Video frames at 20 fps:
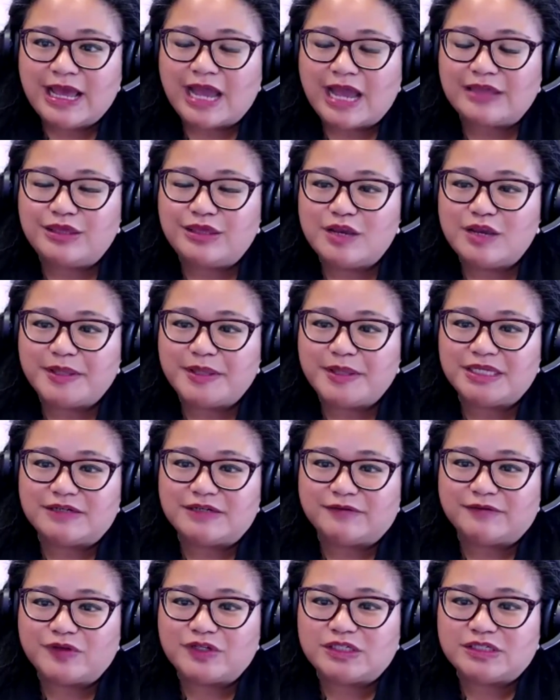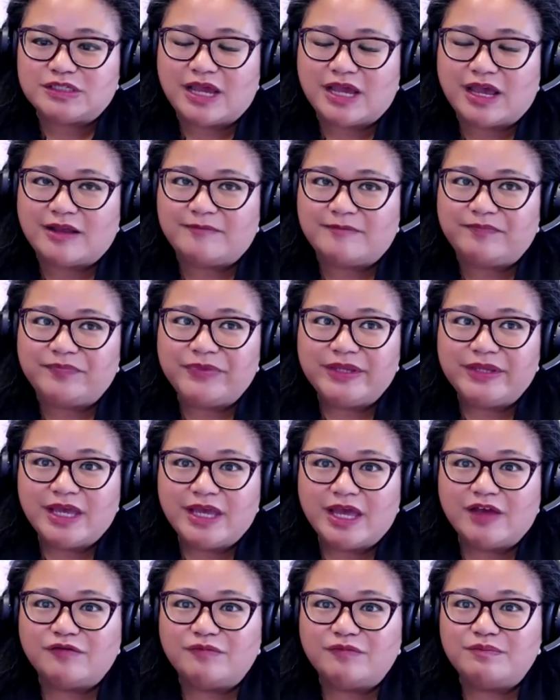I think about the difference
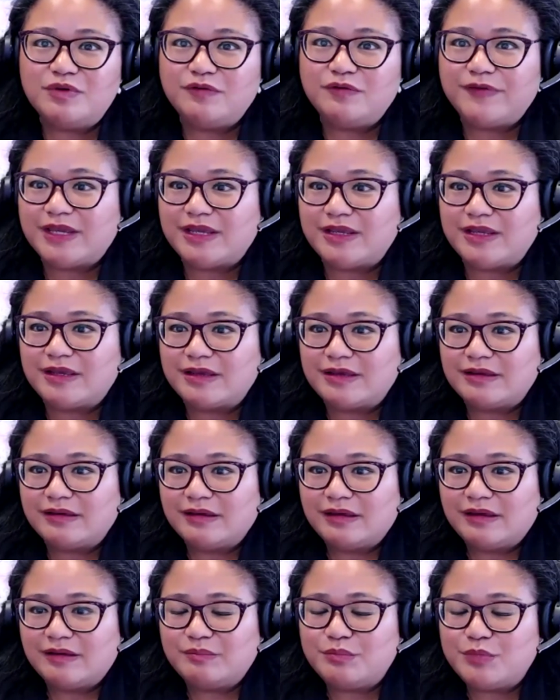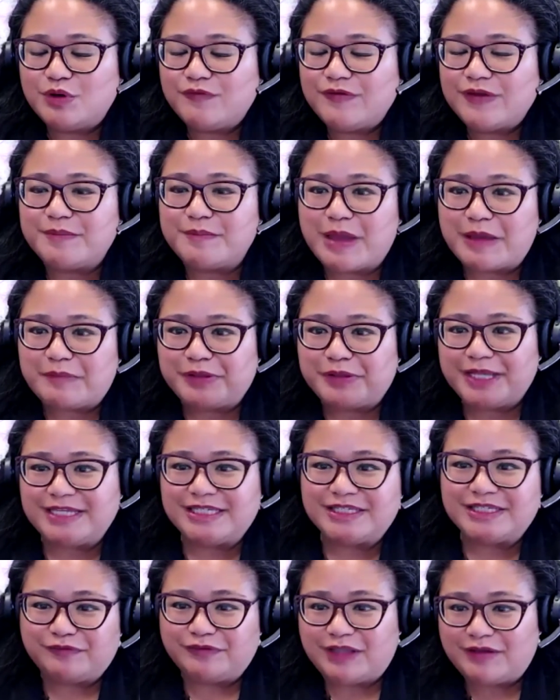of moving my
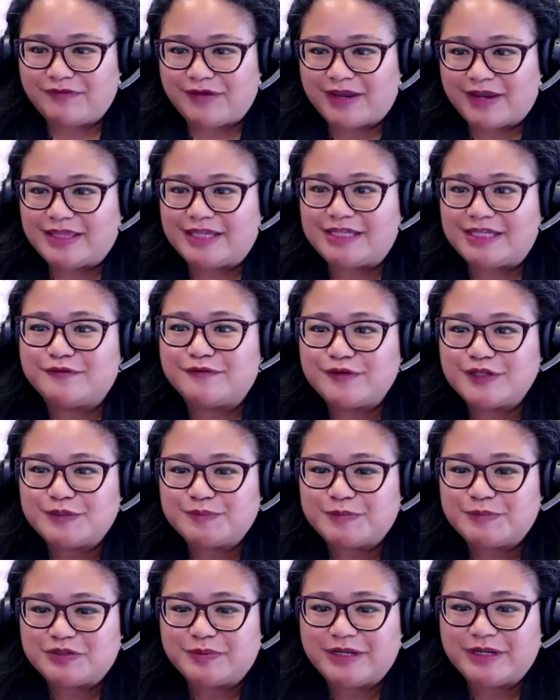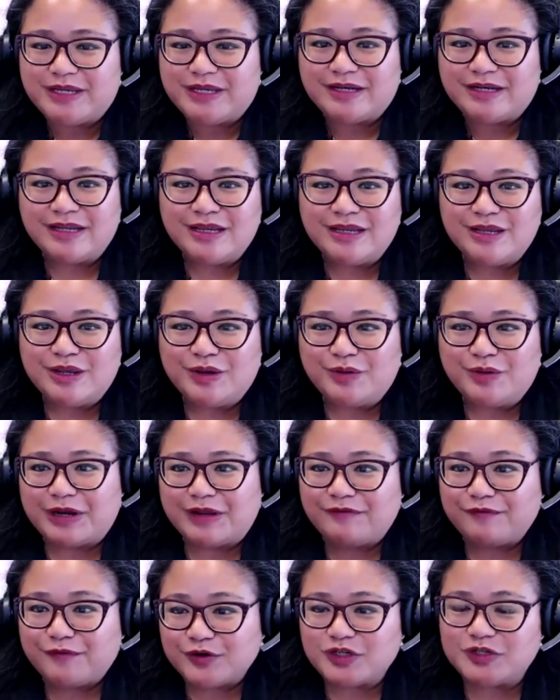place of living, the difference between when
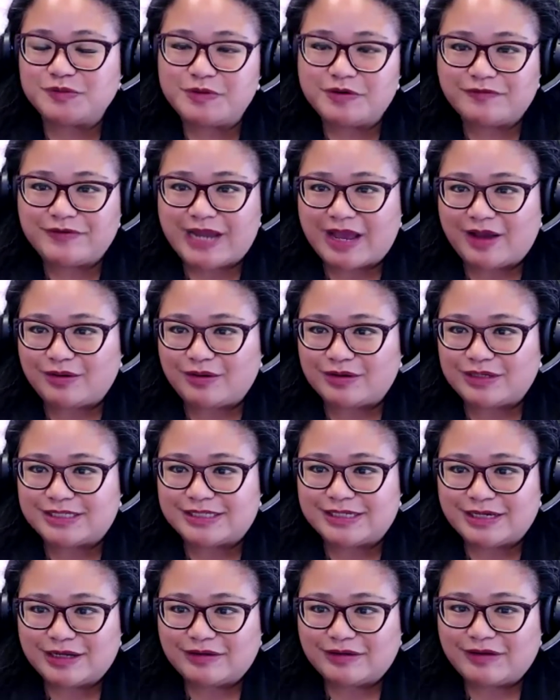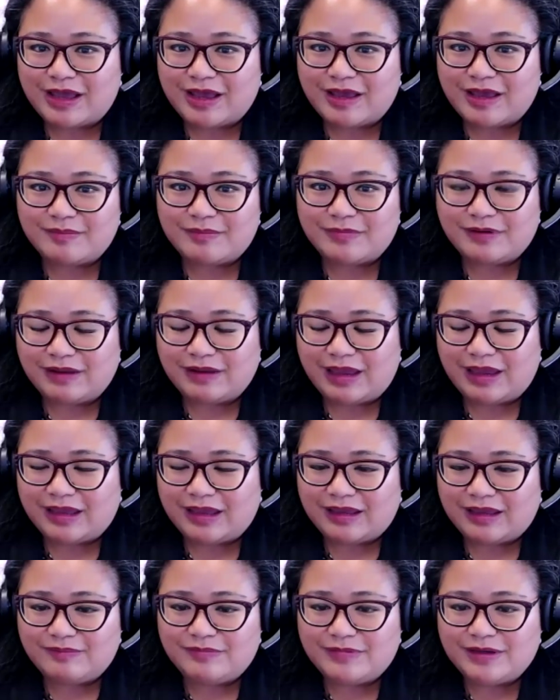I first moved out and
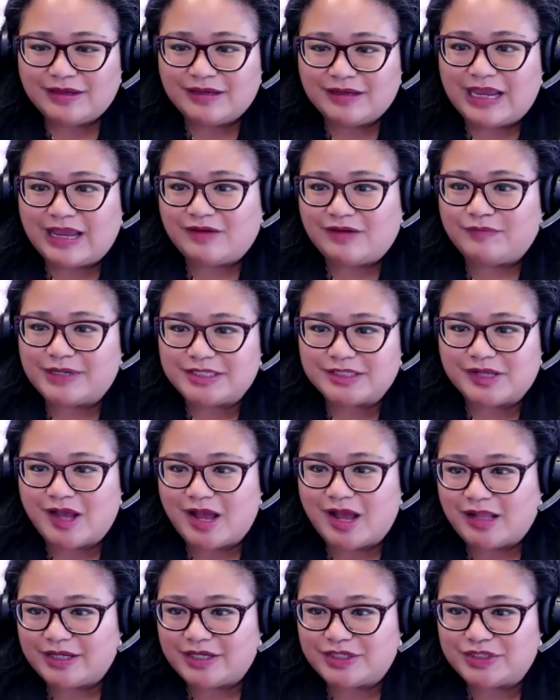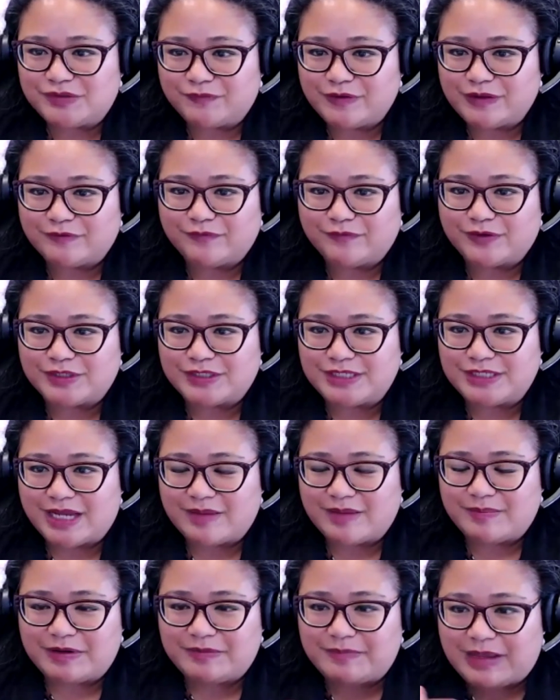went to college for the first
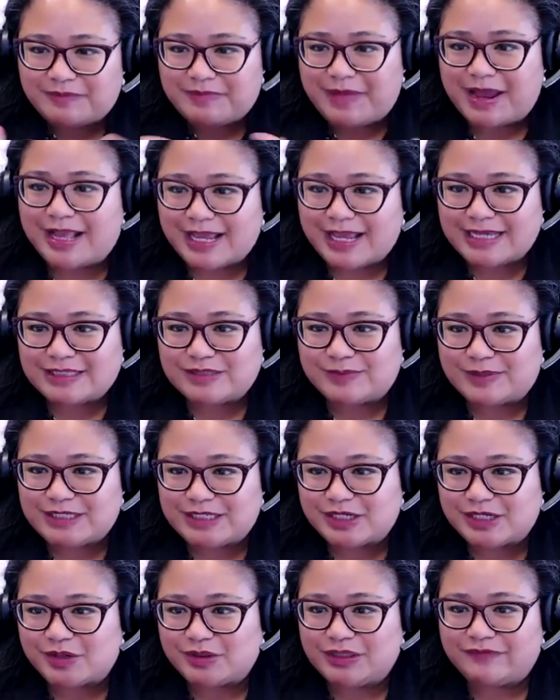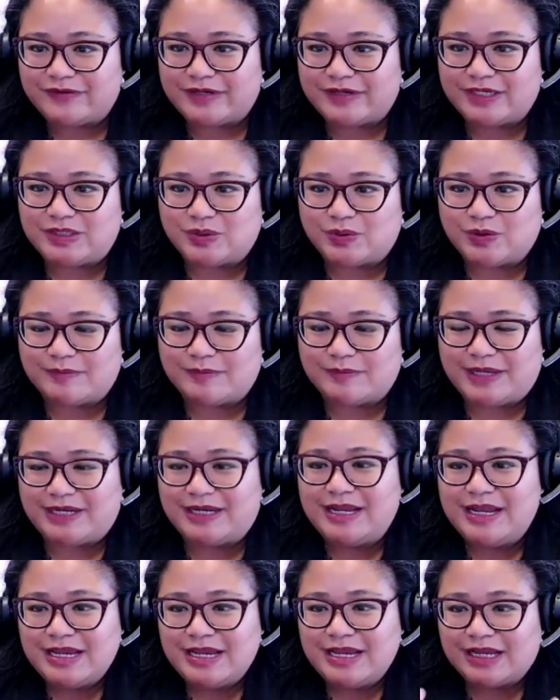time. And in my case, went to go live in a dorm and
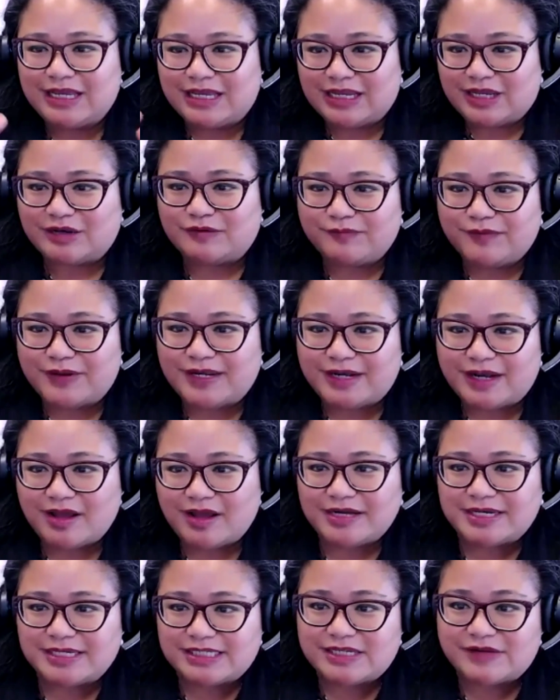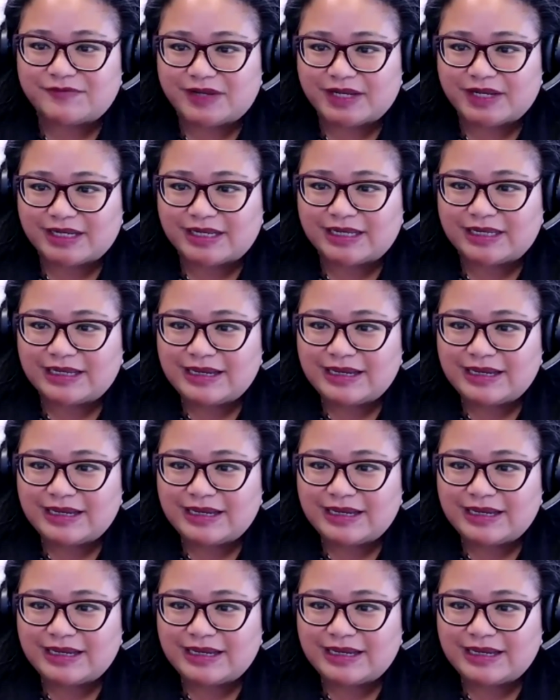it could fit in a Honda Civic,